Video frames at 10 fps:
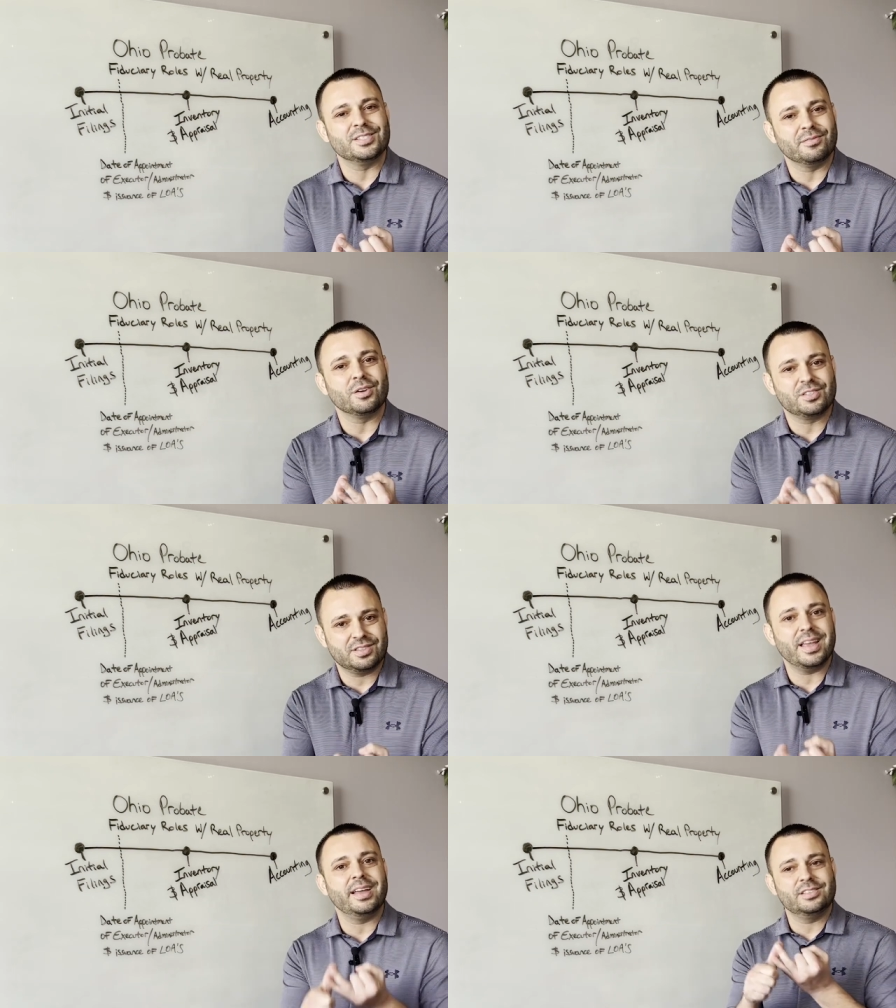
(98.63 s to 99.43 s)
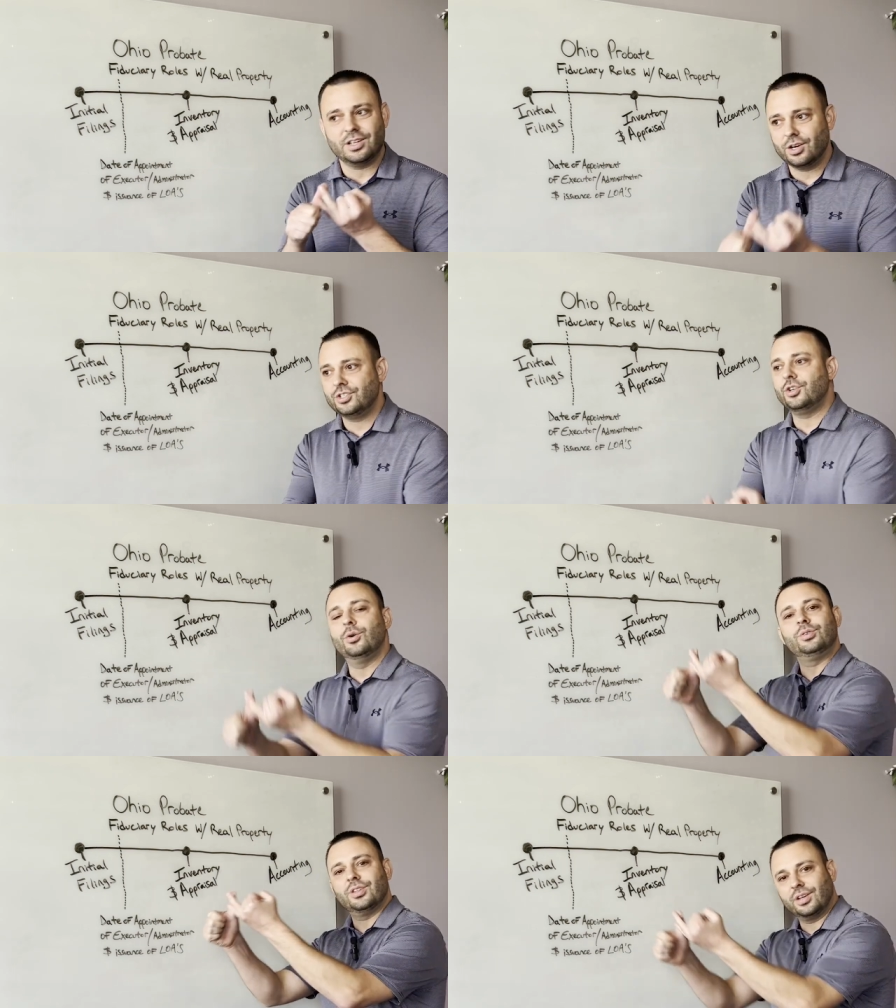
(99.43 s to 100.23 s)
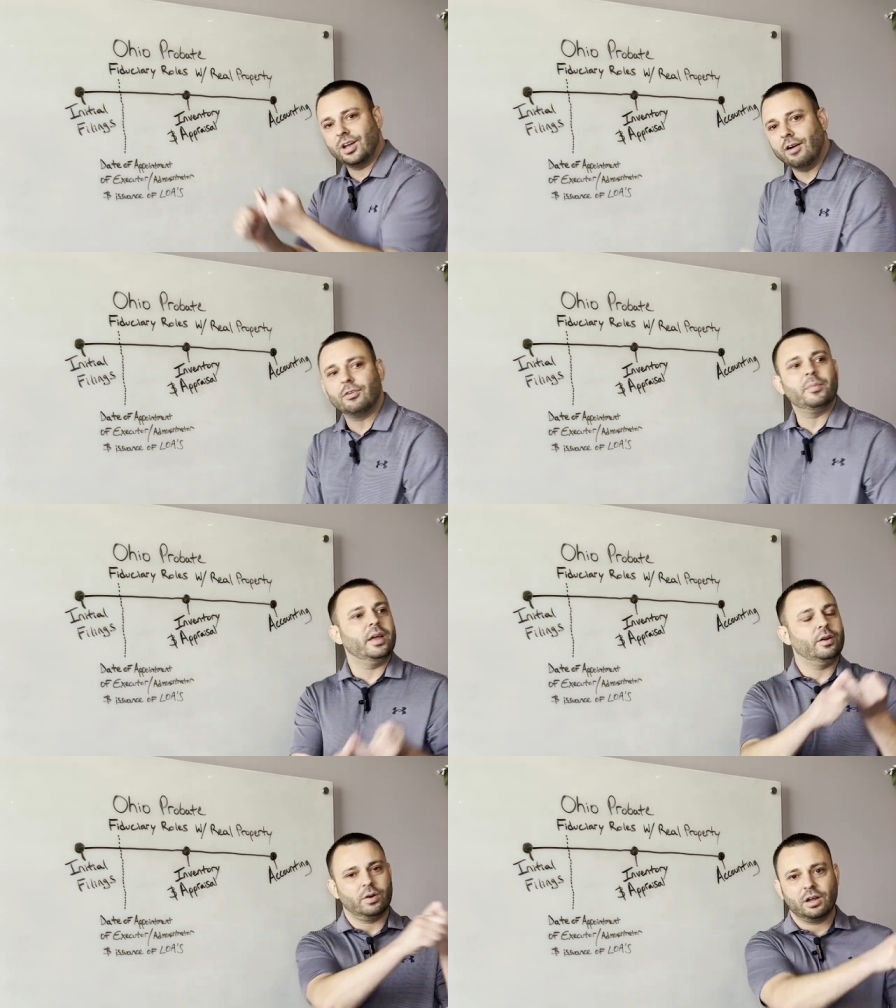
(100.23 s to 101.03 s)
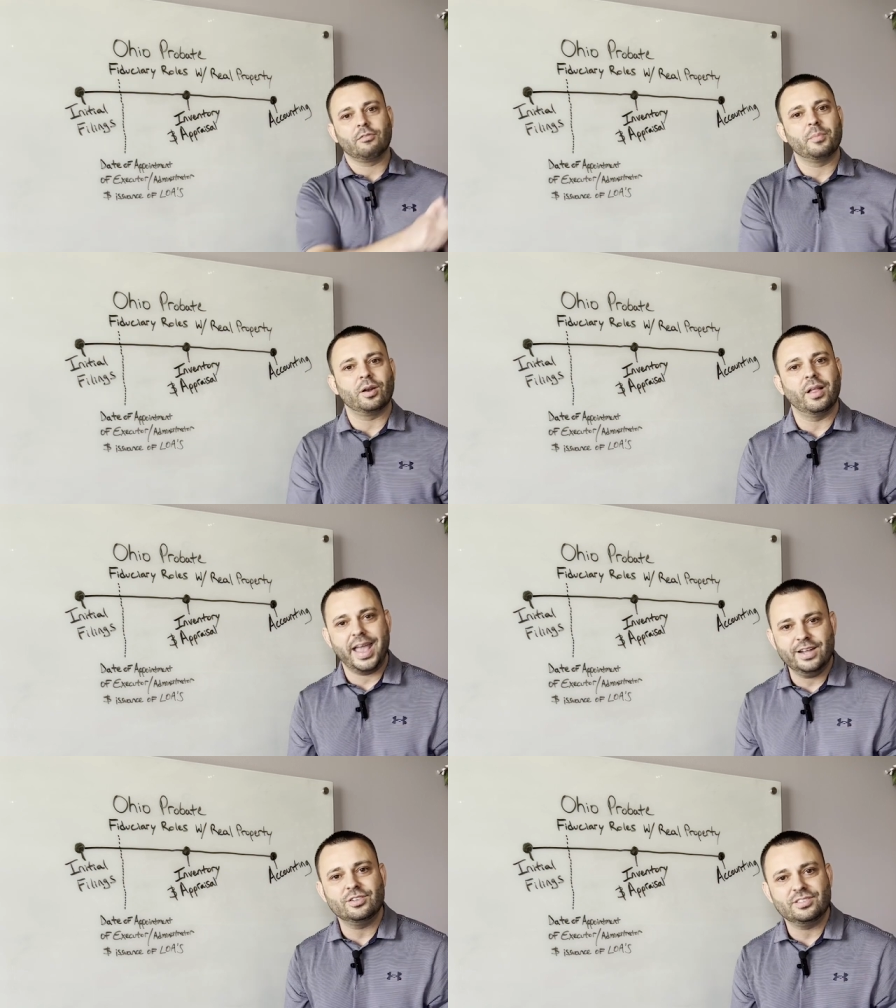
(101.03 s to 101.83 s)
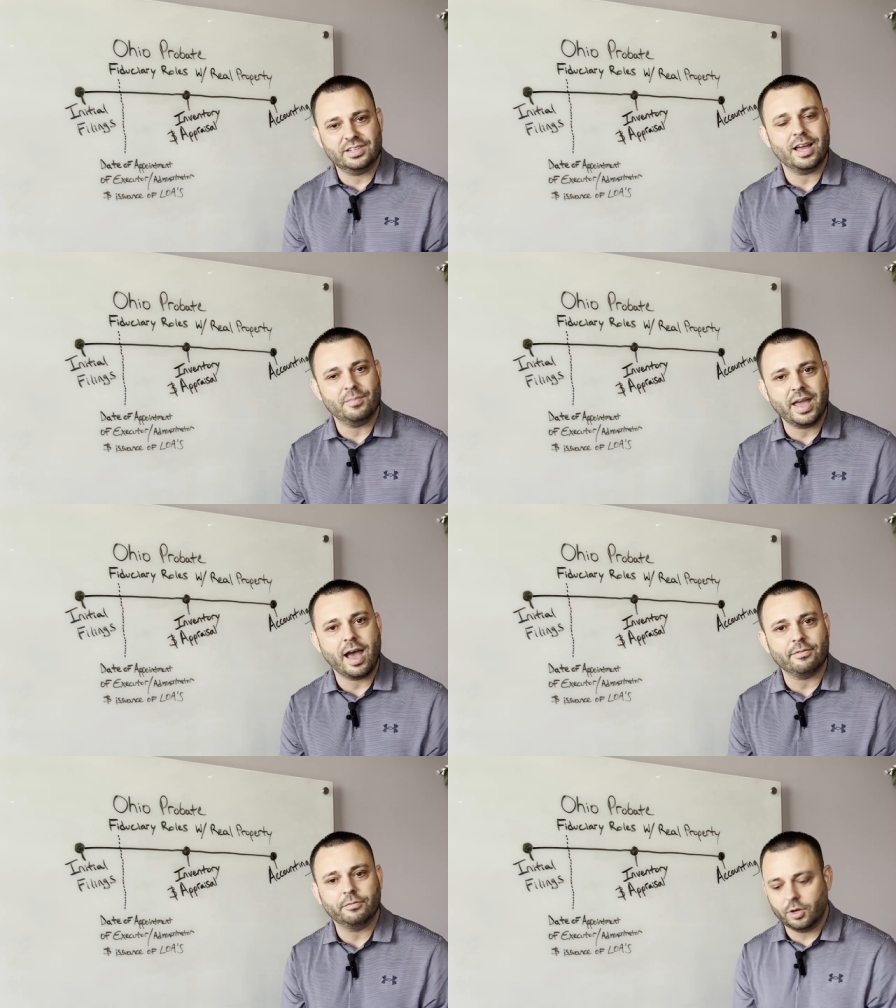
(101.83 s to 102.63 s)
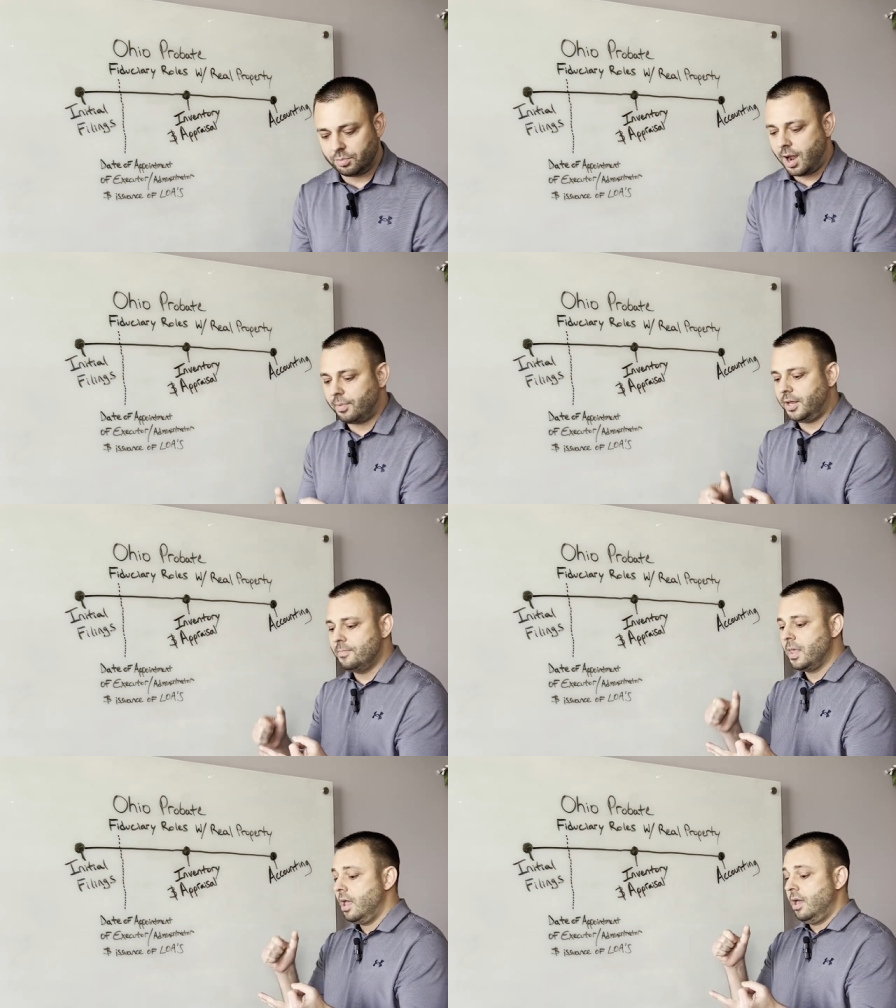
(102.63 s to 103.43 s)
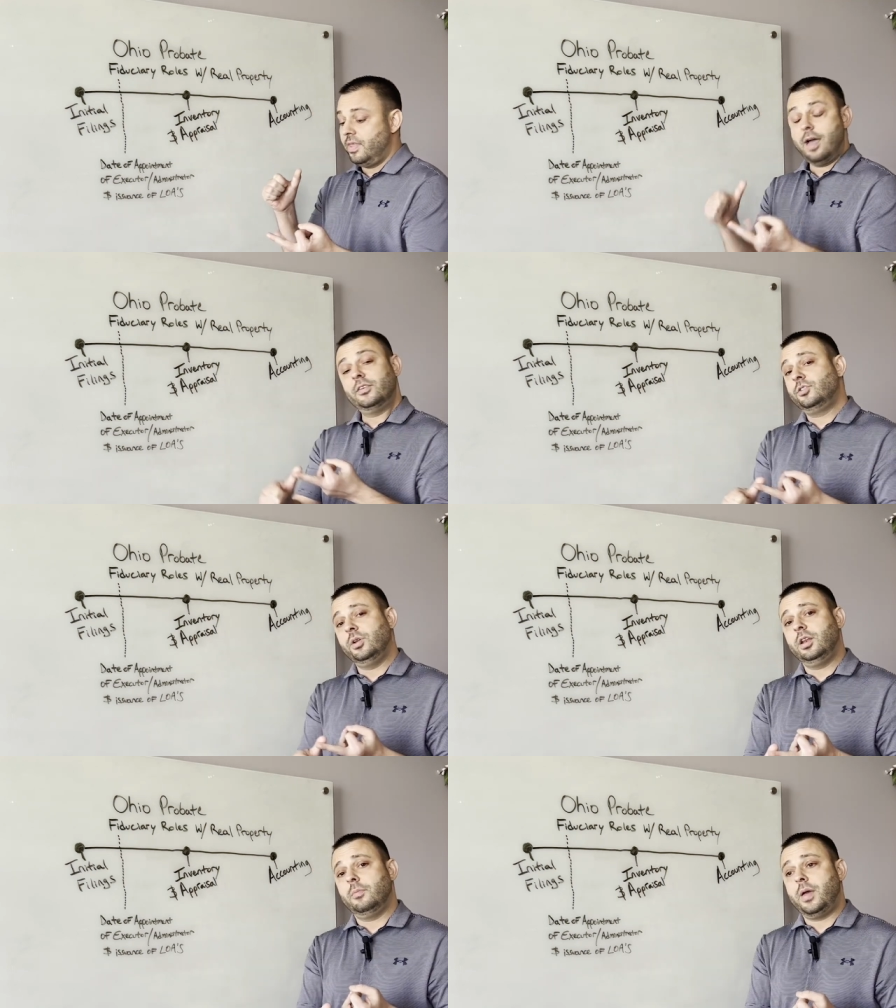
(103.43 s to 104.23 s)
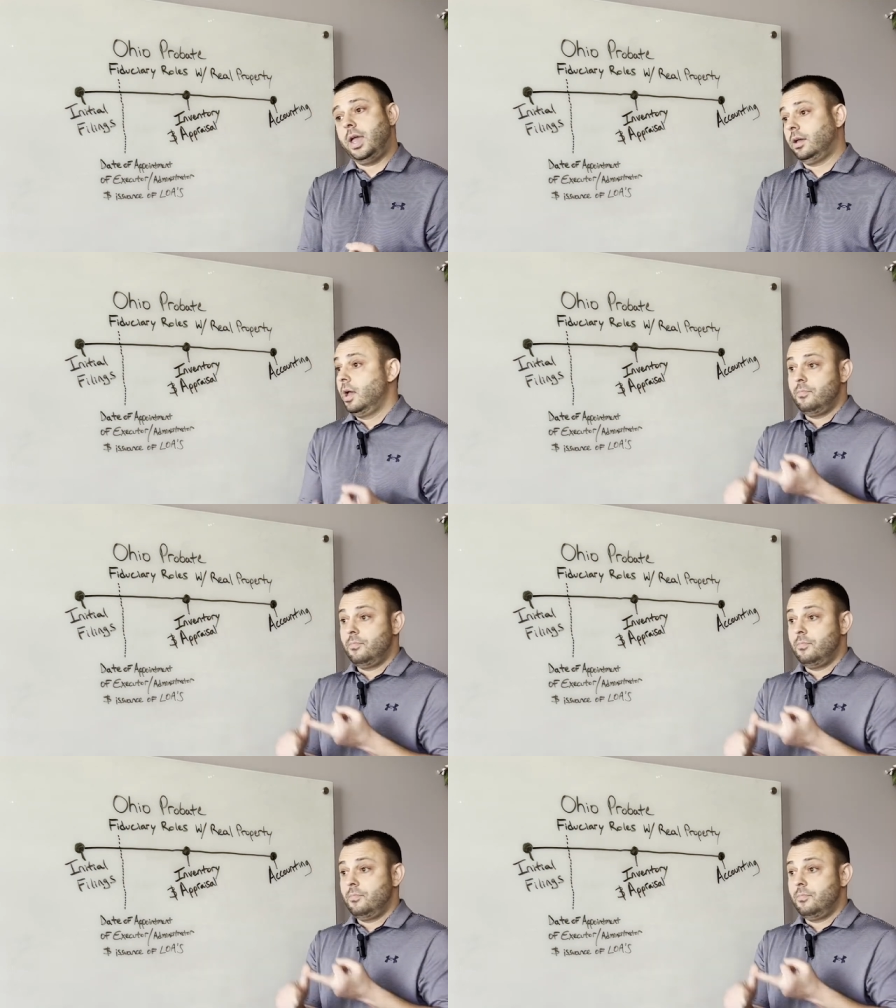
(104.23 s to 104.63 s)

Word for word: If there's things that are due to the government or a governmental agency on behalf of real property, they have a duty to make